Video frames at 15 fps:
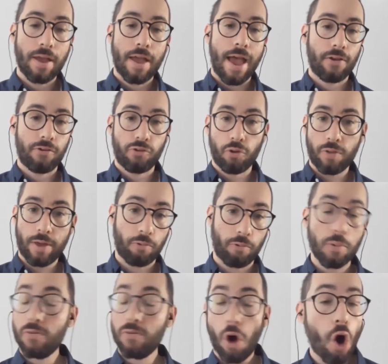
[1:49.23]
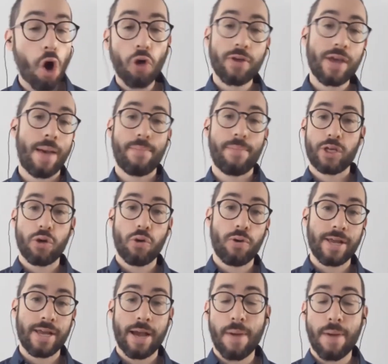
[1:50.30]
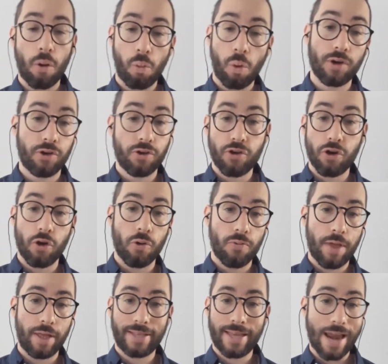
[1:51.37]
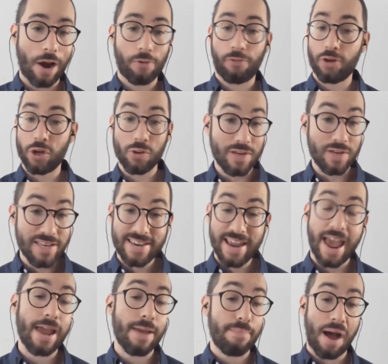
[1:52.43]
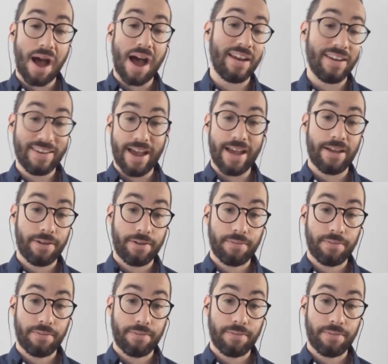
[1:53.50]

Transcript: Okay. So they remove all the ambiguity about what to do. They lay it out for you day by day.